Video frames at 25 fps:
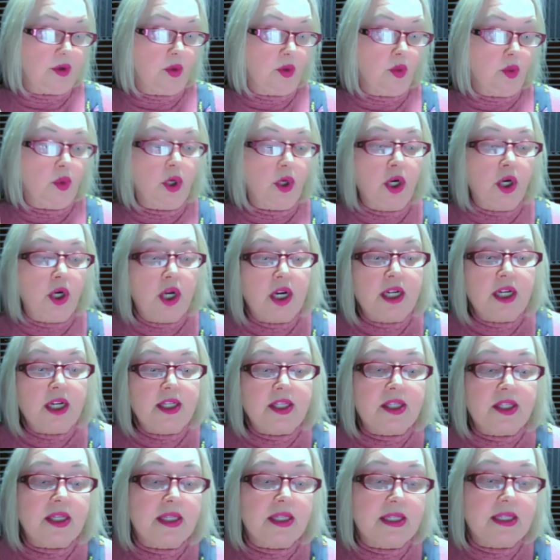
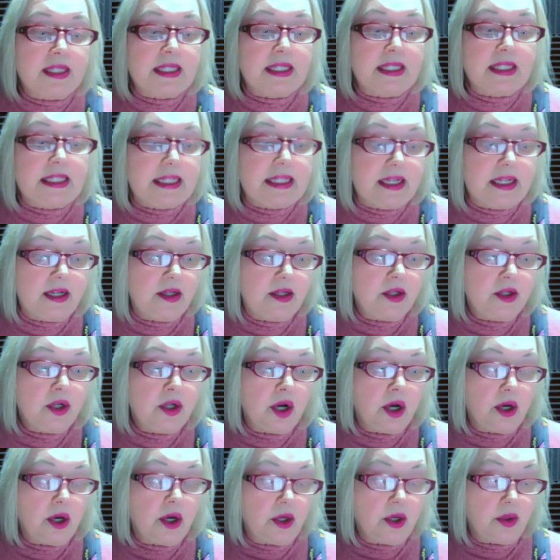words still
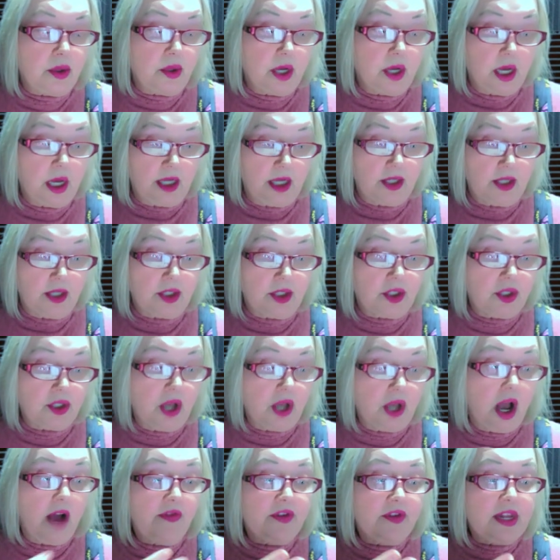go
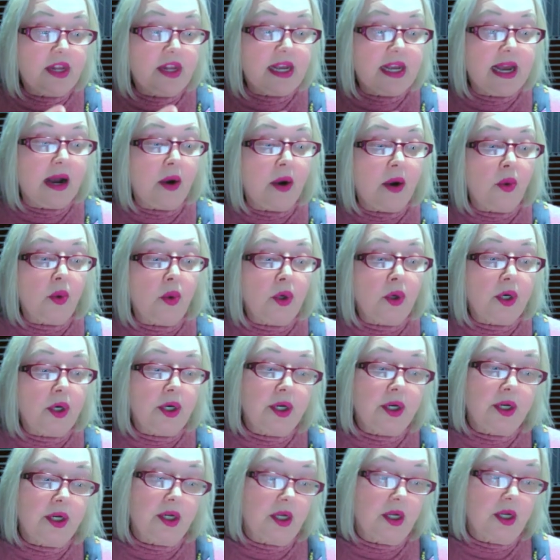softly
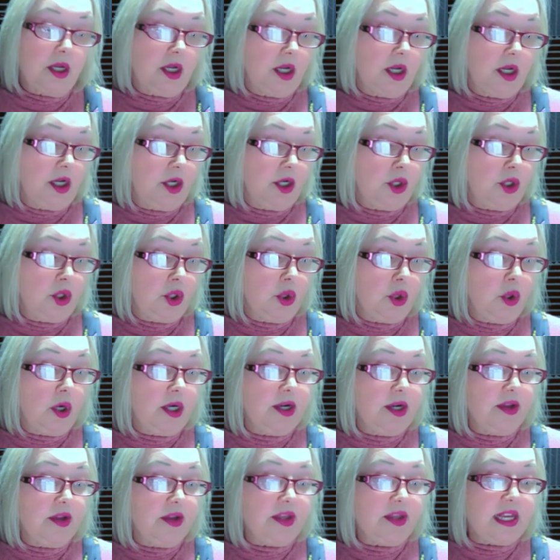outward
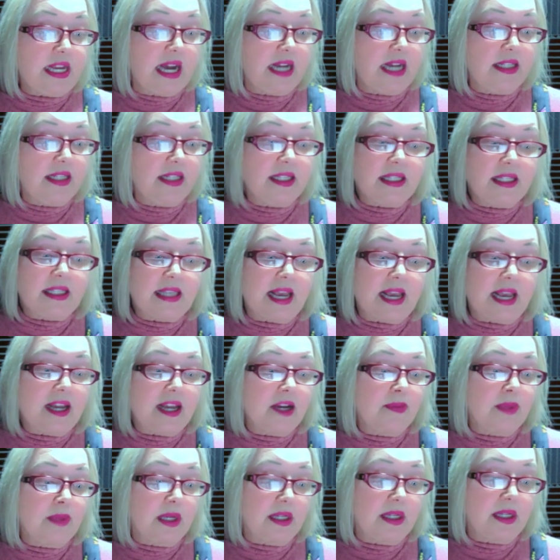toward the
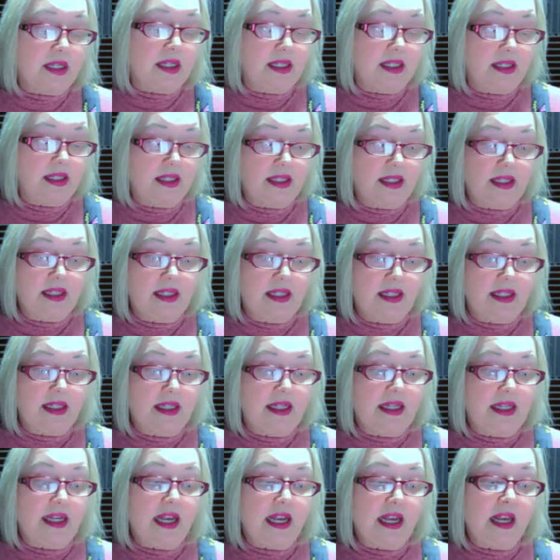unsayable,
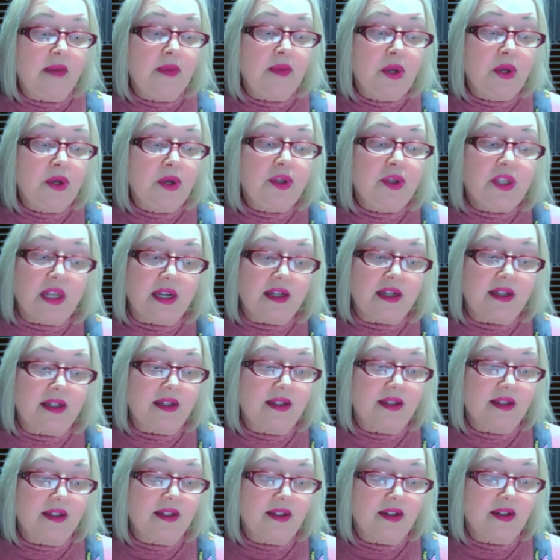and
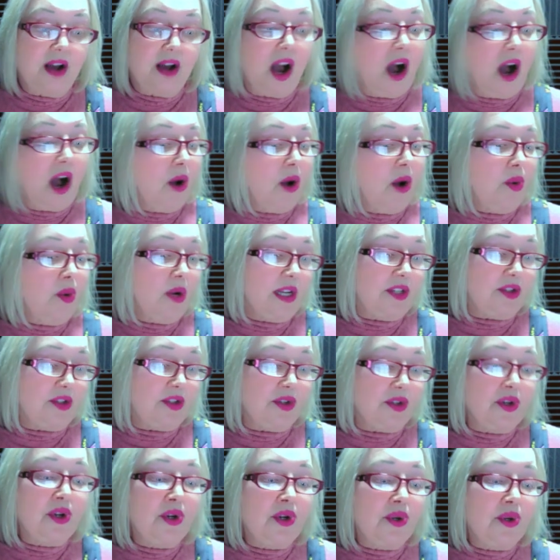music, always
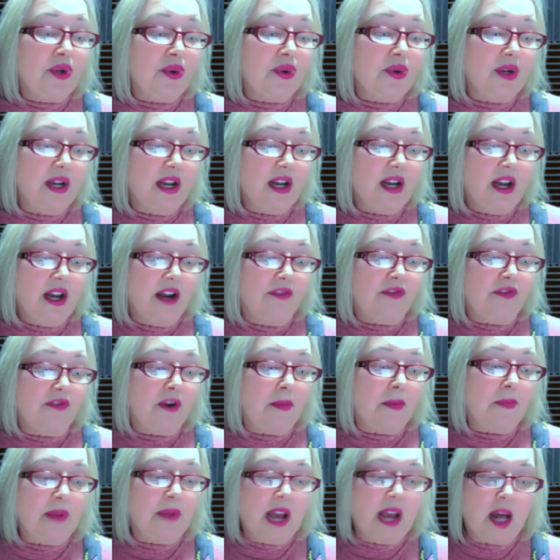new
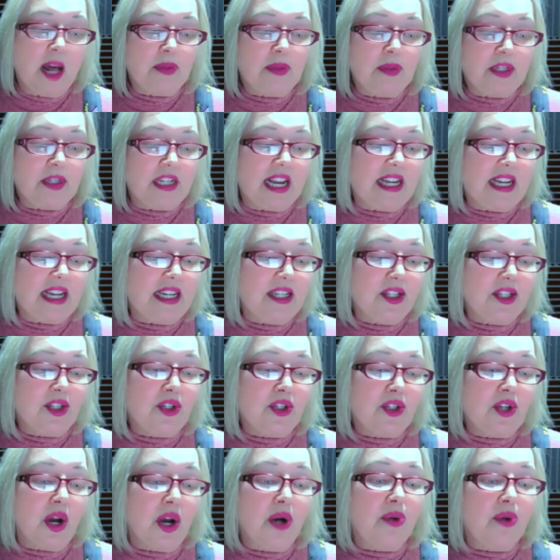from palpitating
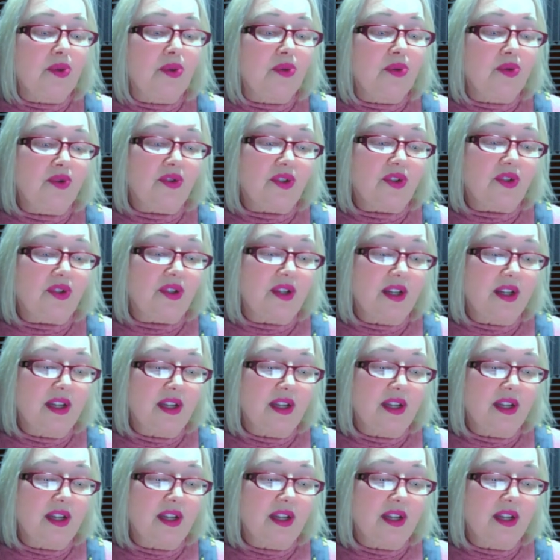stones,